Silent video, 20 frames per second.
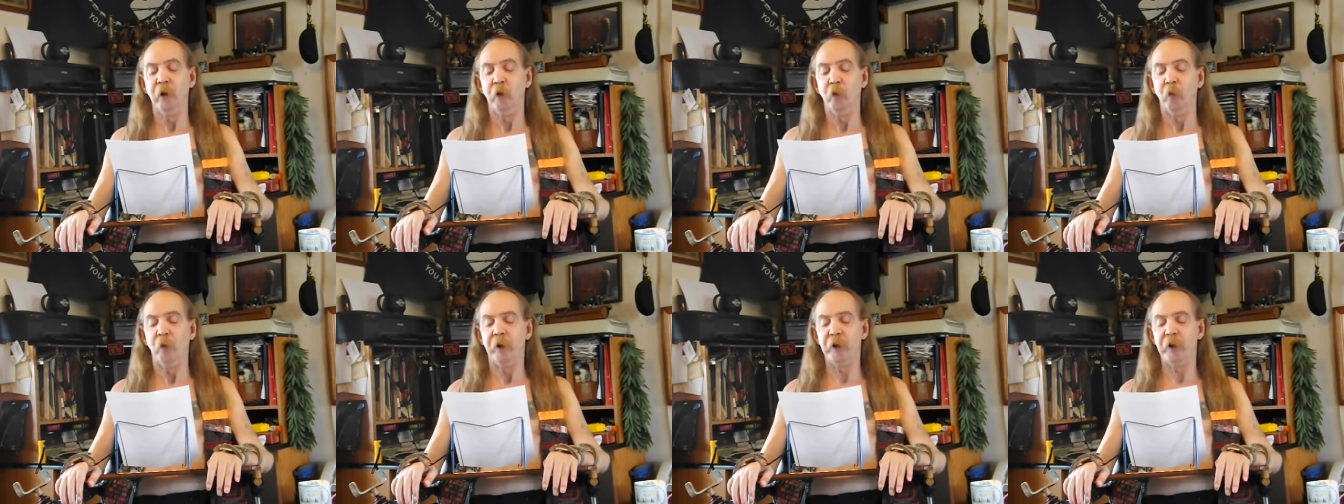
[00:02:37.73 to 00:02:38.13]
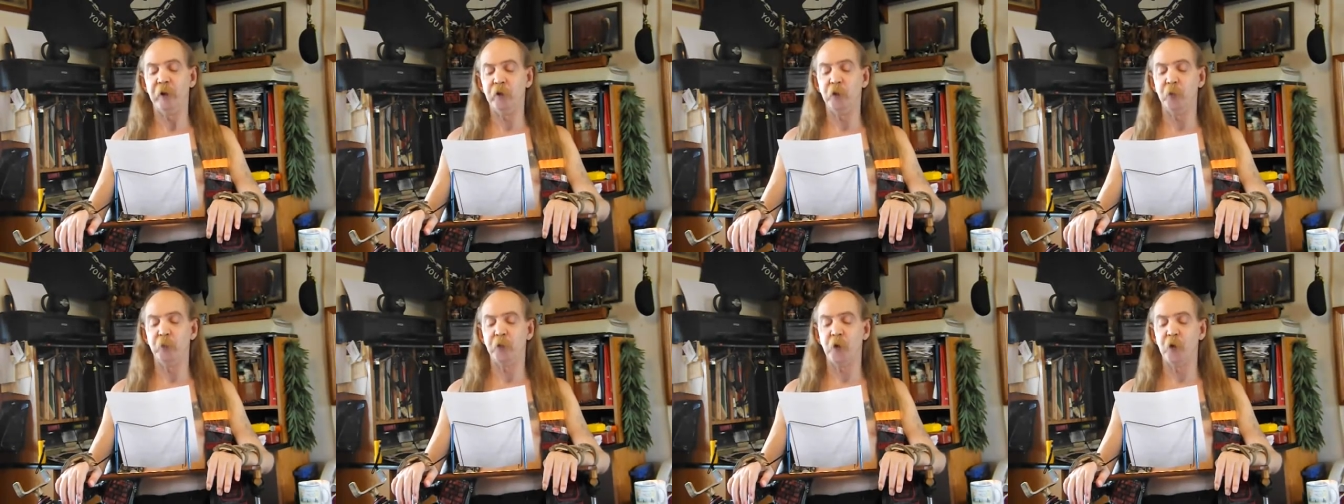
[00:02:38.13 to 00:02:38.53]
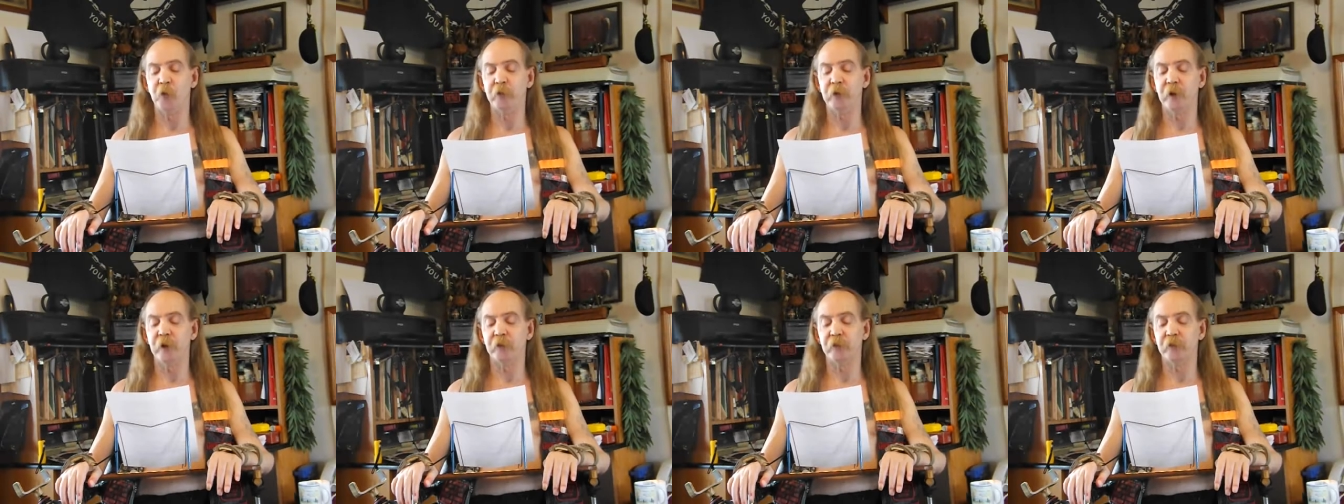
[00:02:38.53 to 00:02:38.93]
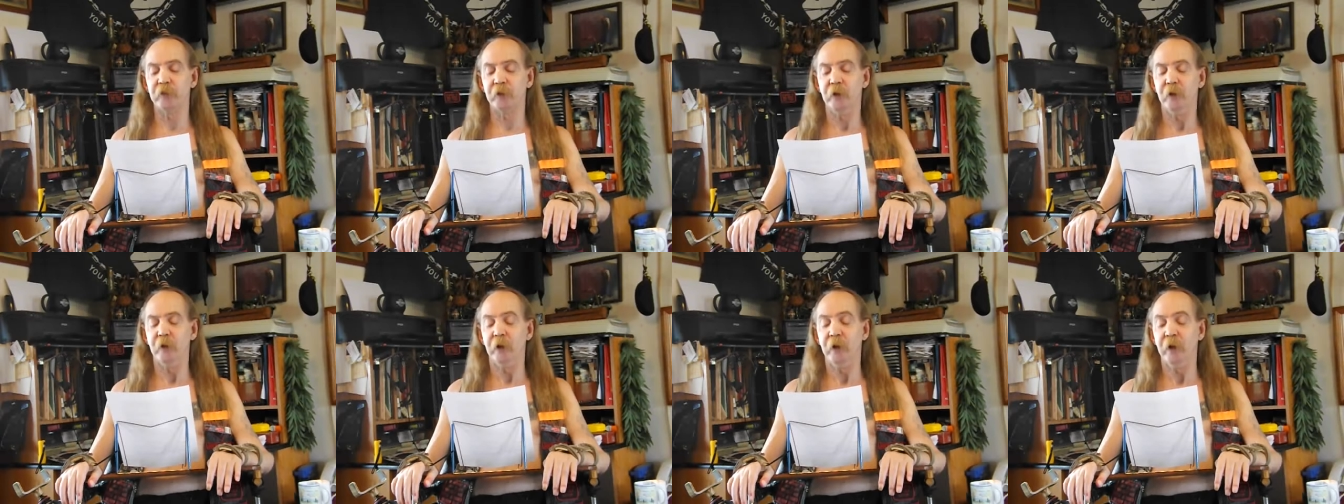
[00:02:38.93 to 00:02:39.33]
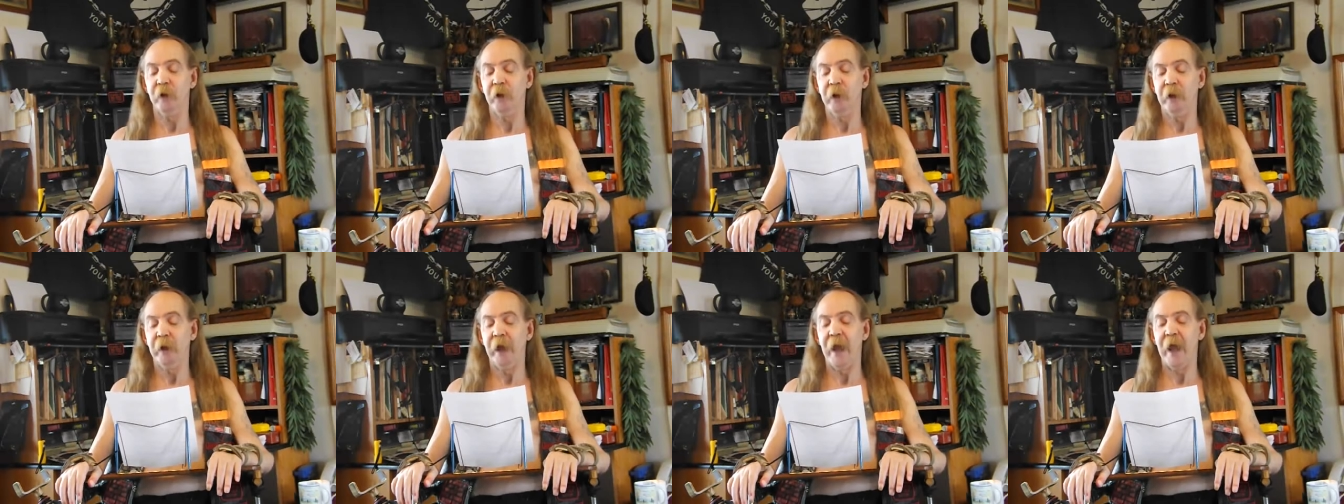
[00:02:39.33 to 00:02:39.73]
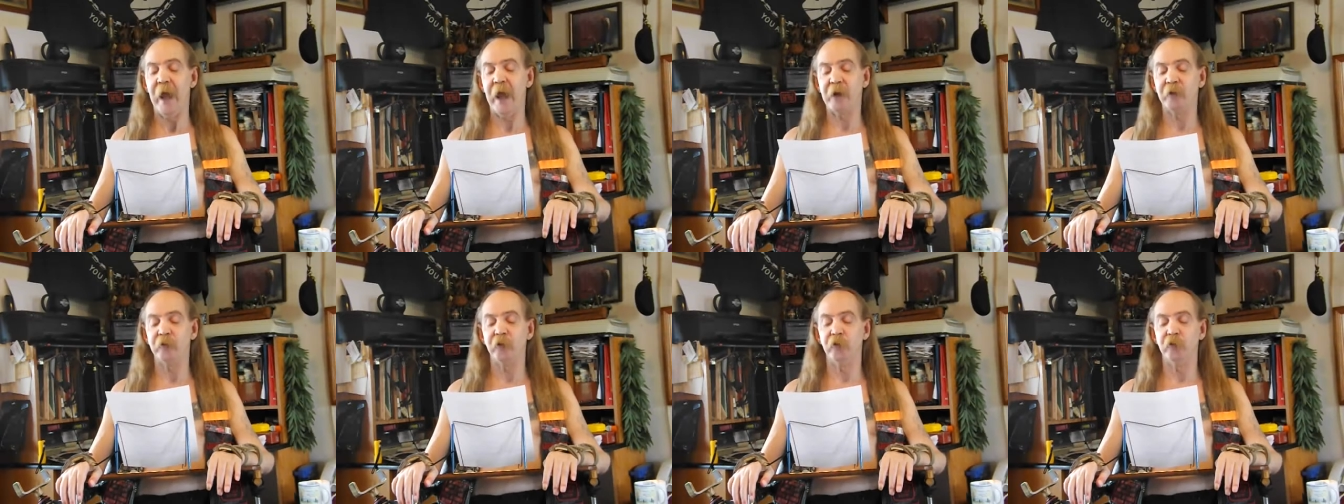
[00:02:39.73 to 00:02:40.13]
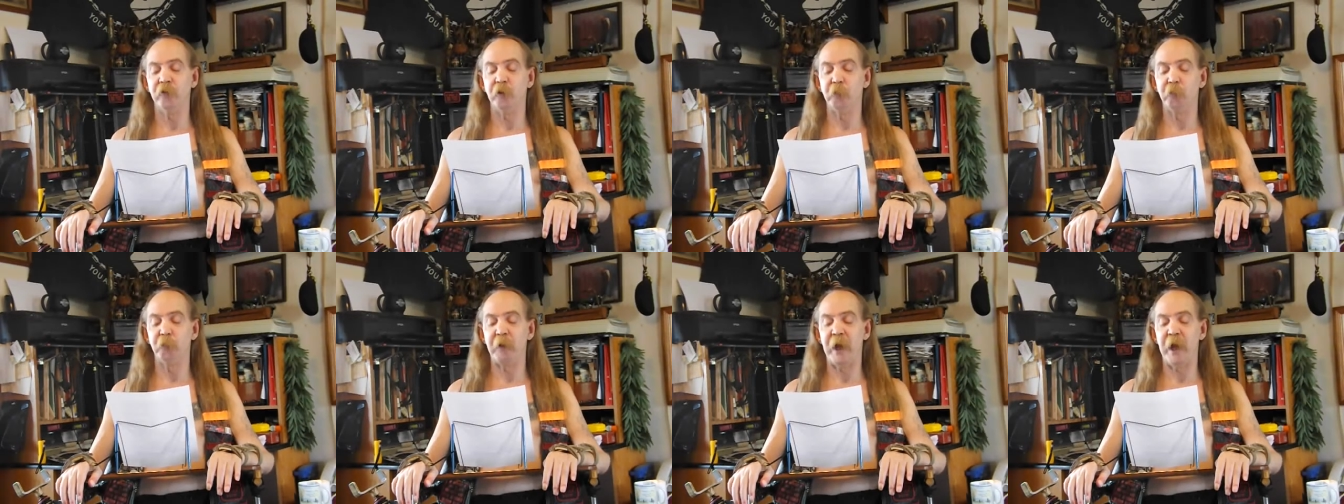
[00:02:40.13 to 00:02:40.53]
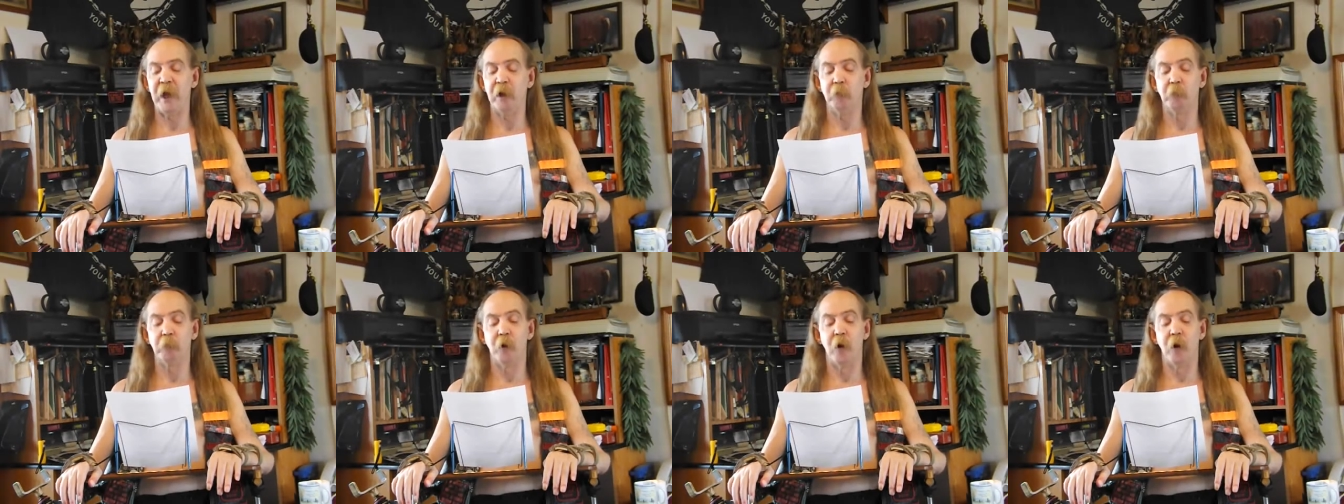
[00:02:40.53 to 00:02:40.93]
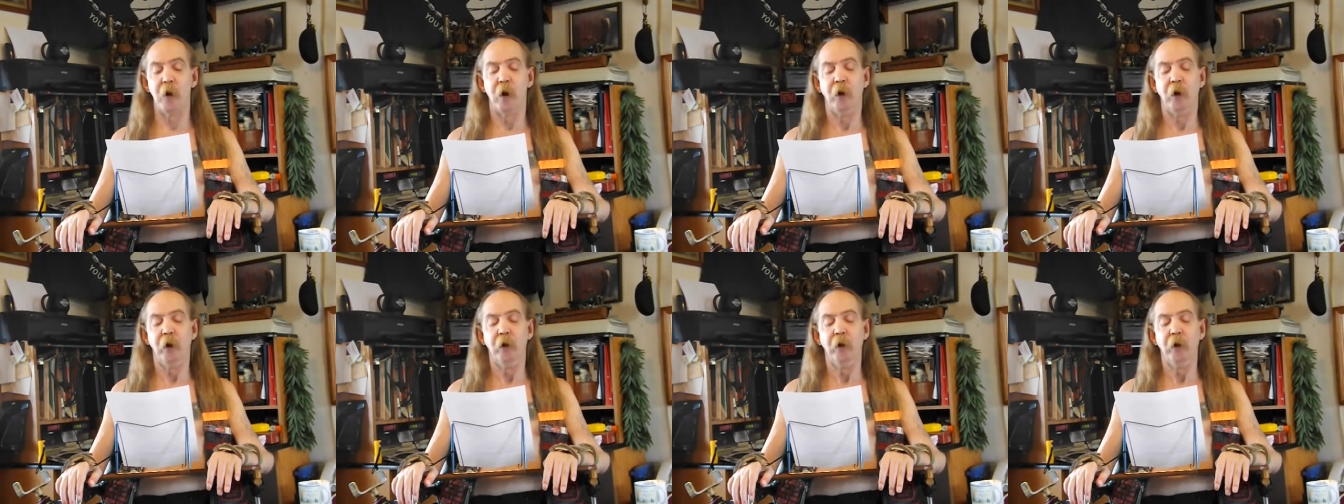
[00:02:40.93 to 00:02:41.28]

Why didn't you protest actions in Panama